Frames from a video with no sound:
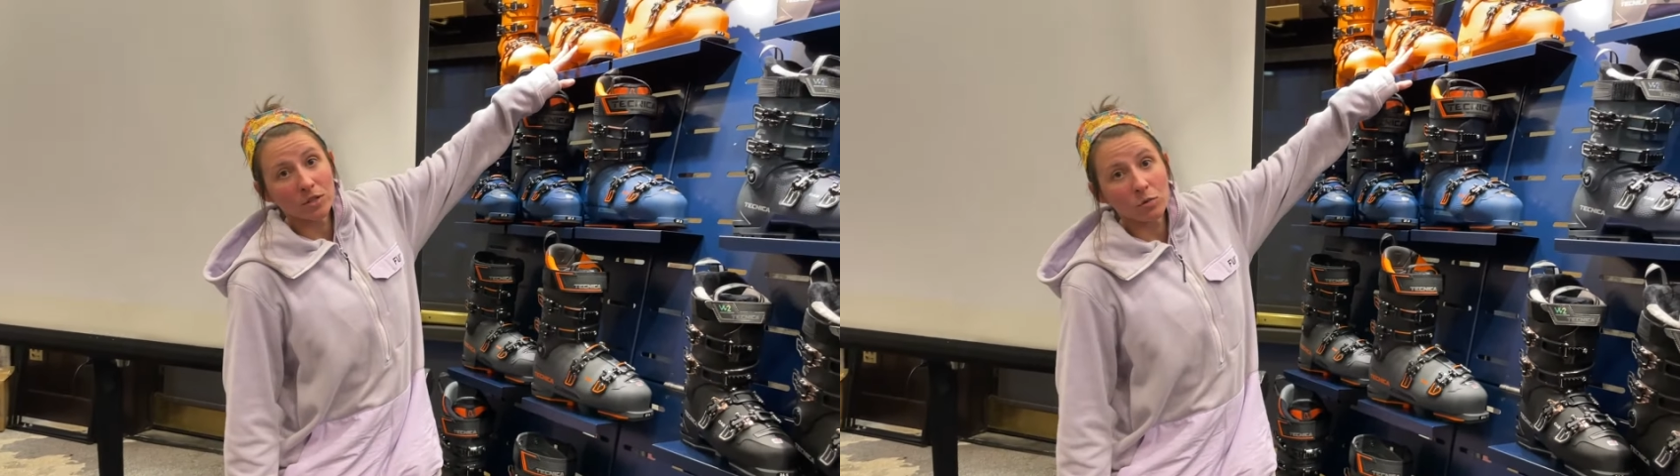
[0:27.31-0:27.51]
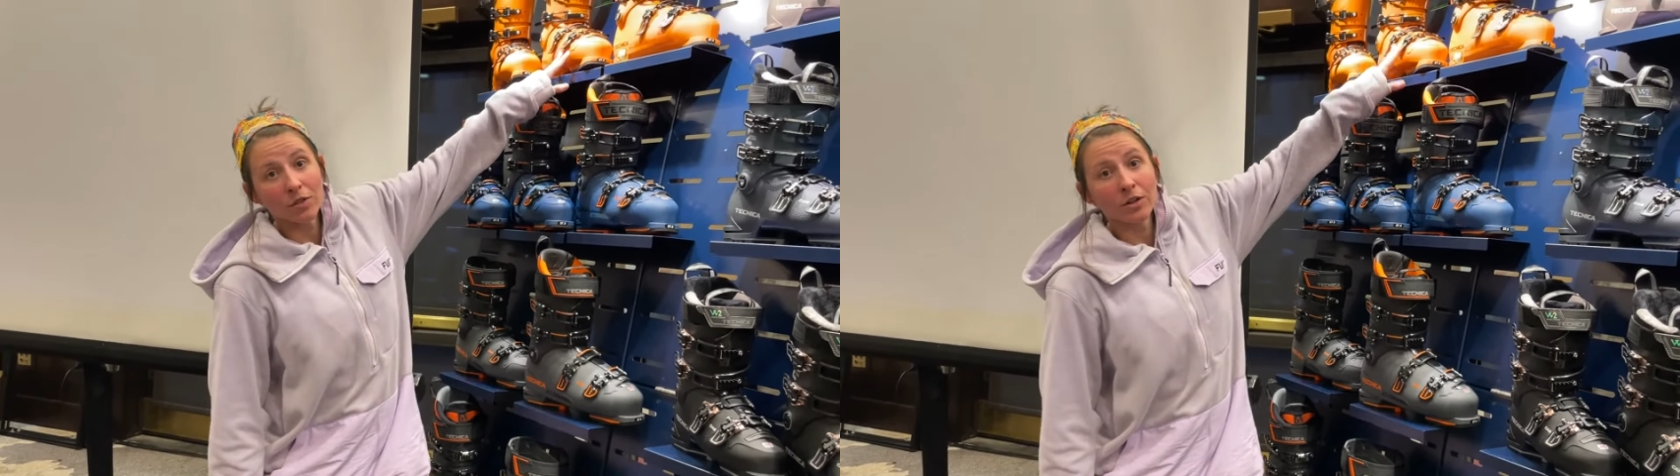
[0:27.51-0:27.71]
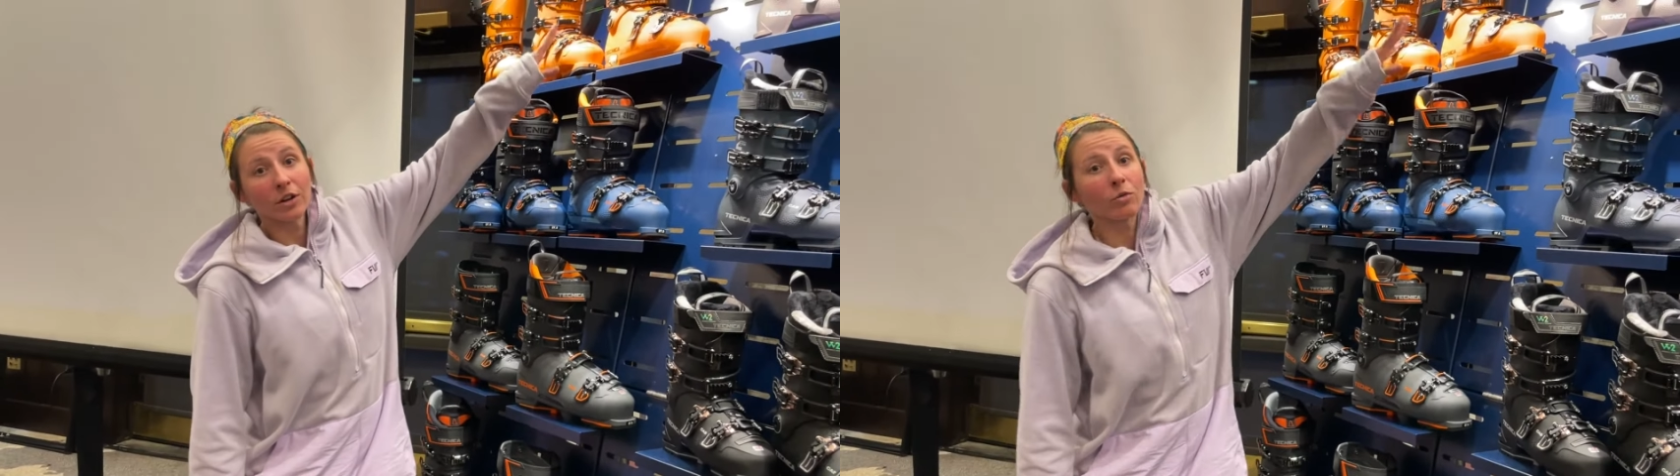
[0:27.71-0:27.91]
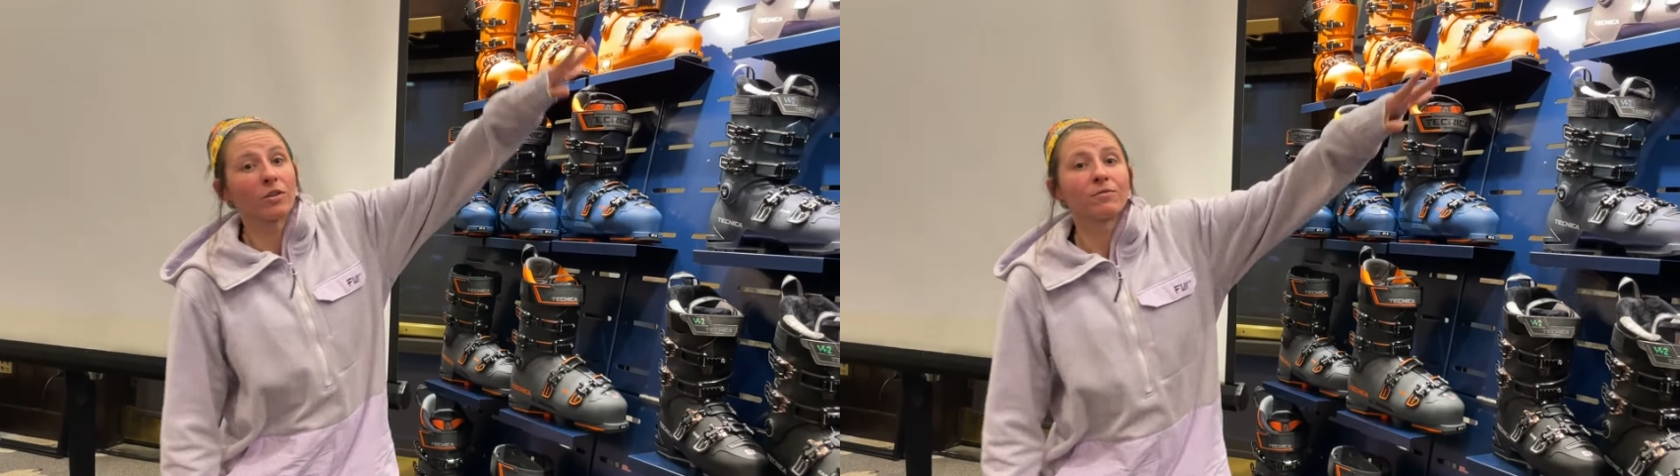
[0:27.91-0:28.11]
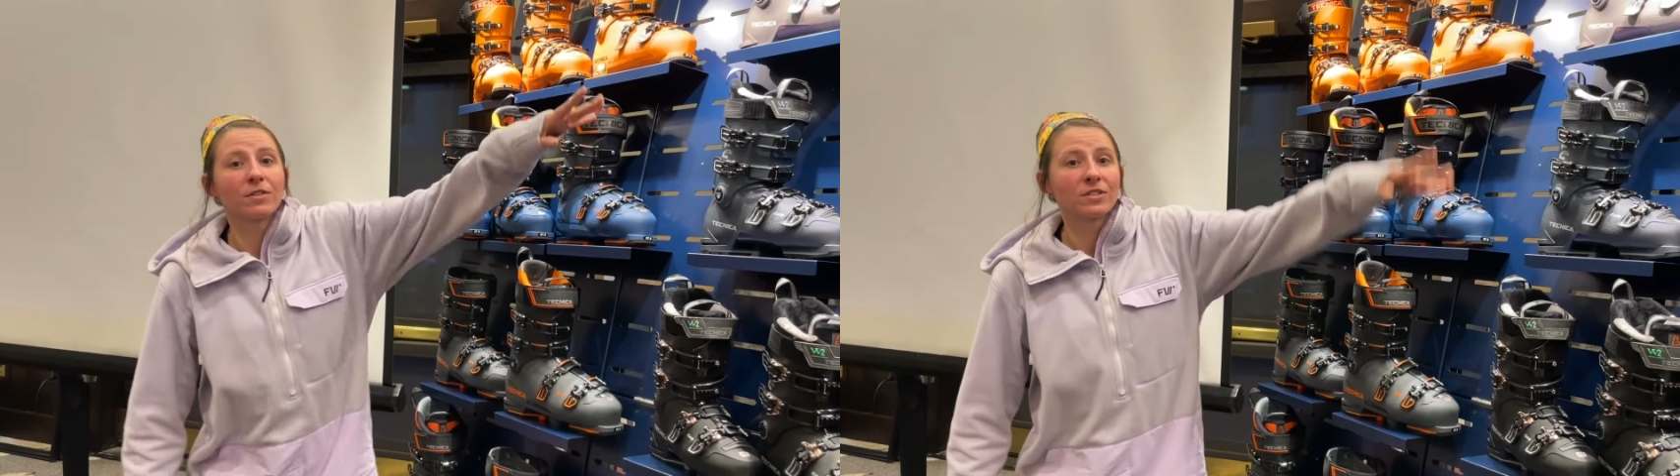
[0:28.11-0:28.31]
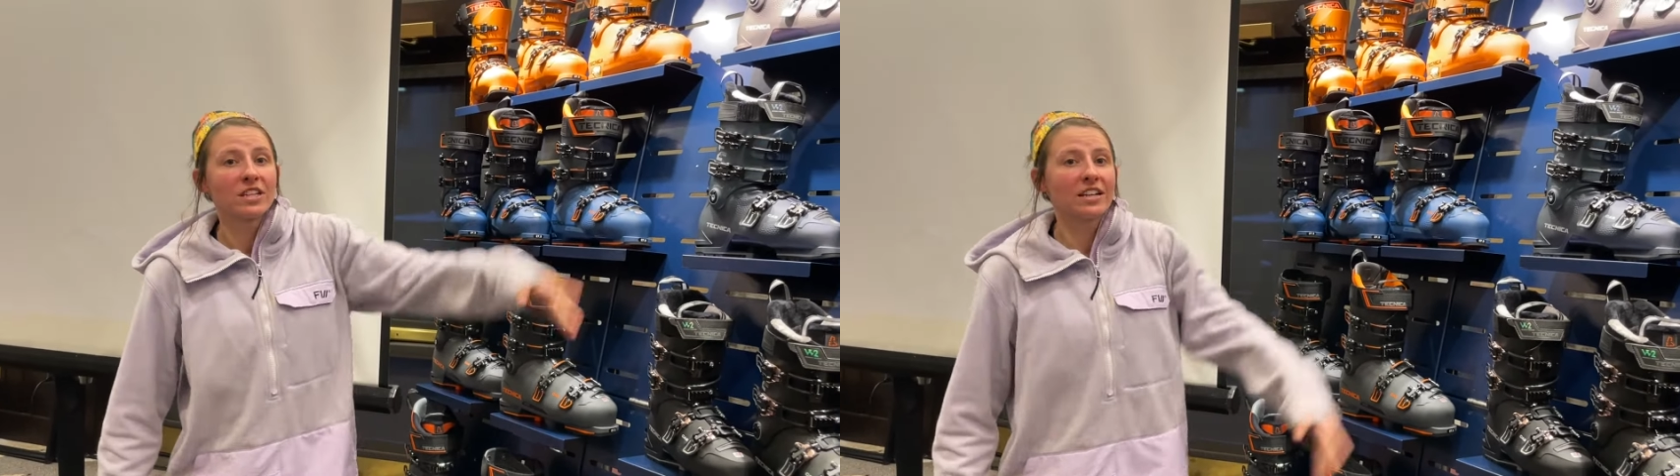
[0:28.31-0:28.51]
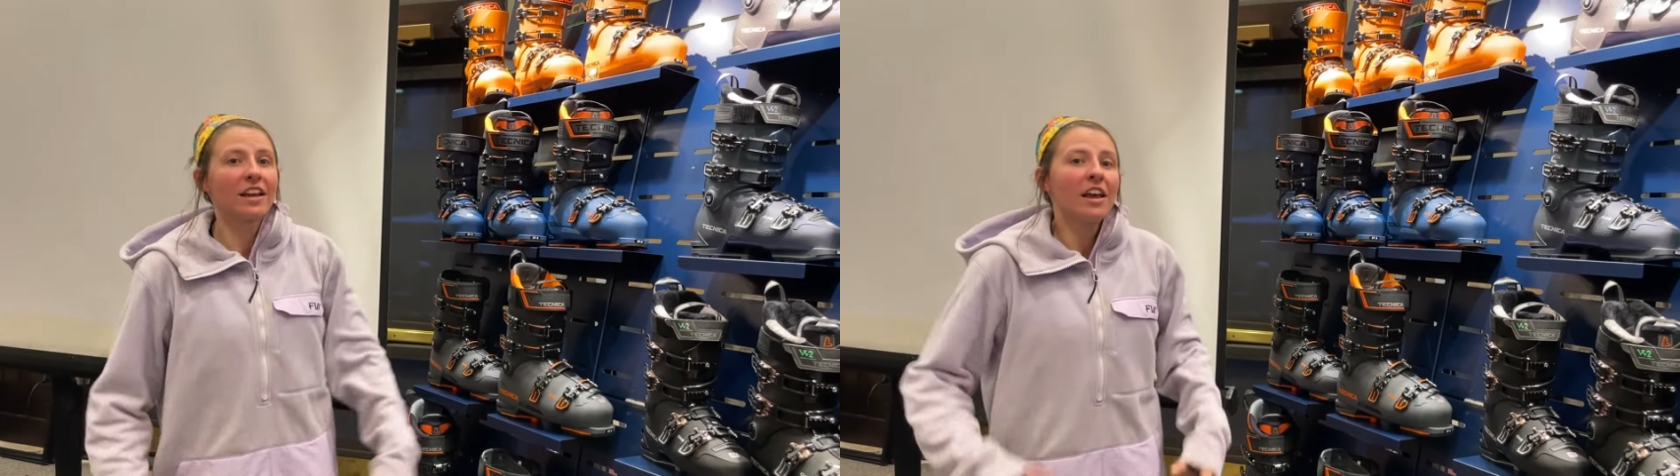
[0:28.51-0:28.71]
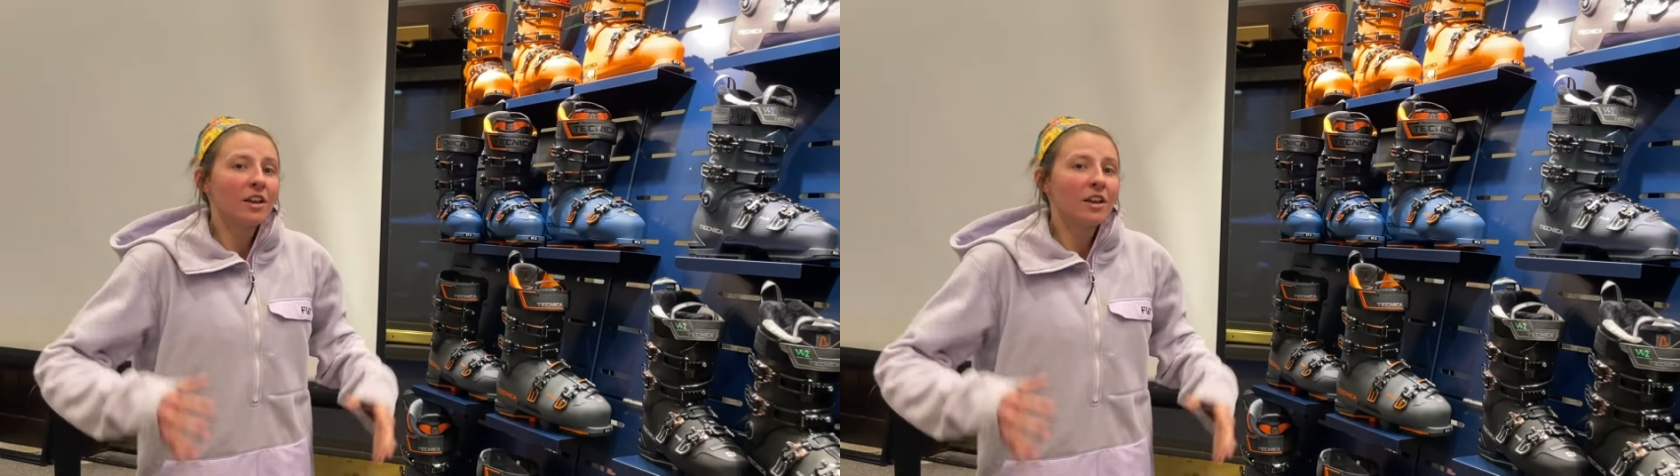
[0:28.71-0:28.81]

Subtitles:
130, 115,